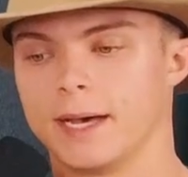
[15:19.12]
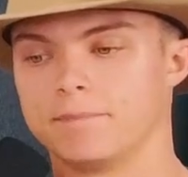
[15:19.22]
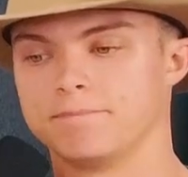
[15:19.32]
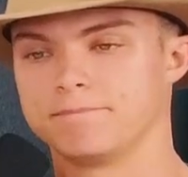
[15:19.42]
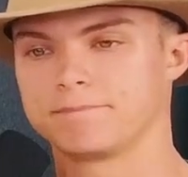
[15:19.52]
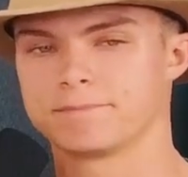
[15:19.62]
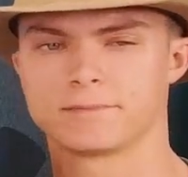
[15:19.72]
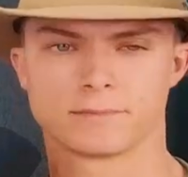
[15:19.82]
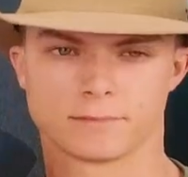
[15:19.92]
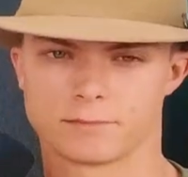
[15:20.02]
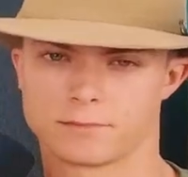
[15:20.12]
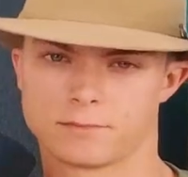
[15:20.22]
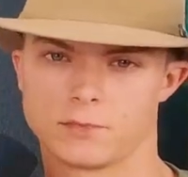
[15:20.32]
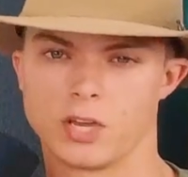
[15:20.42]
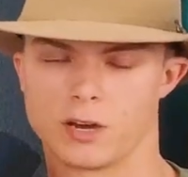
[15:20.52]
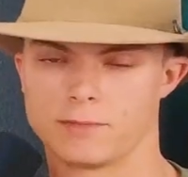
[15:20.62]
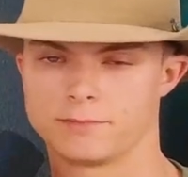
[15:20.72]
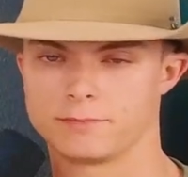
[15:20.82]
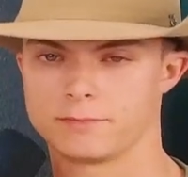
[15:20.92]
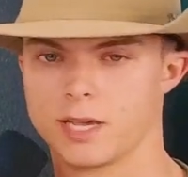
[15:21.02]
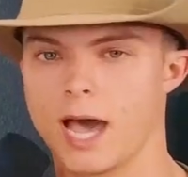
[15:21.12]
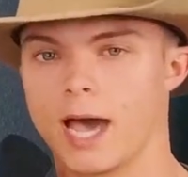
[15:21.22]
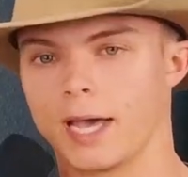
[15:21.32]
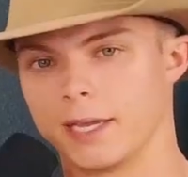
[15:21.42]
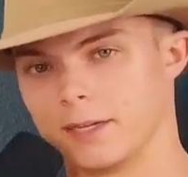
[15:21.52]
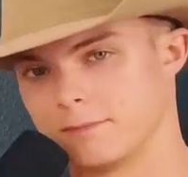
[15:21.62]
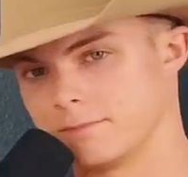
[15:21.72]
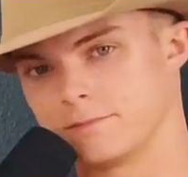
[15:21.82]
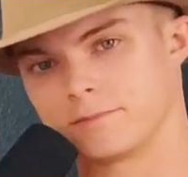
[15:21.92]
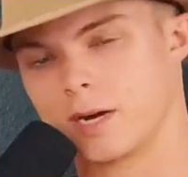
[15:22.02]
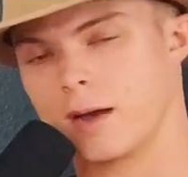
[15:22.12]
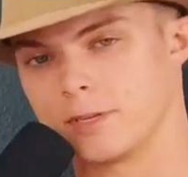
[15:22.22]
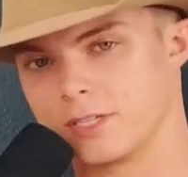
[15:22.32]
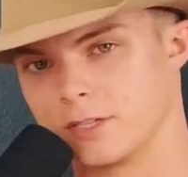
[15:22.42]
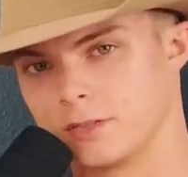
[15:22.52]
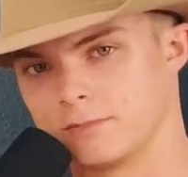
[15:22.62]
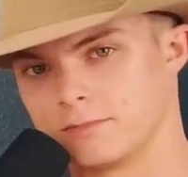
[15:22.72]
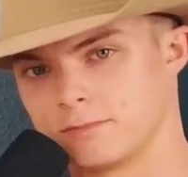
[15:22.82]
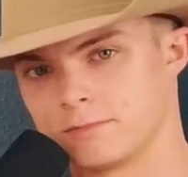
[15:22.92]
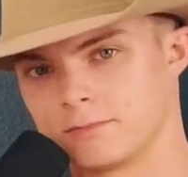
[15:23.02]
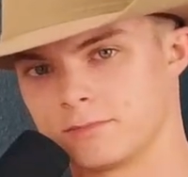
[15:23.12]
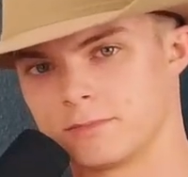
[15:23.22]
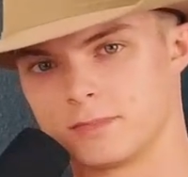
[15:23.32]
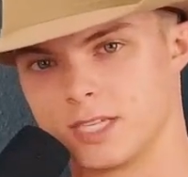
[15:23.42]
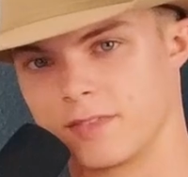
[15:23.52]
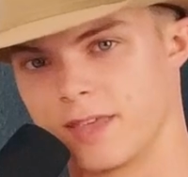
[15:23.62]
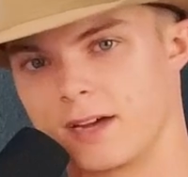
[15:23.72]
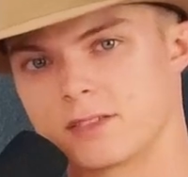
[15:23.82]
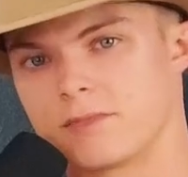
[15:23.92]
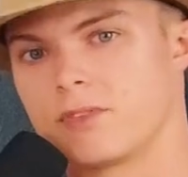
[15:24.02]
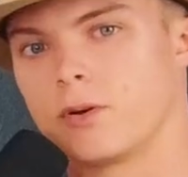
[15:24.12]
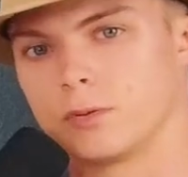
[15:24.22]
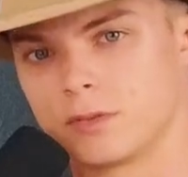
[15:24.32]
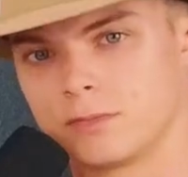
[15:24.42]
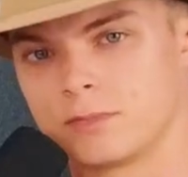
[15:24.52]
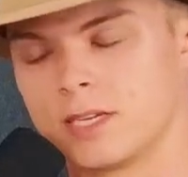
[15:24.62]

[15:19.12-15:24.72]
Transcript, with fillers: um, y'all, I promise you, 10,000 fold.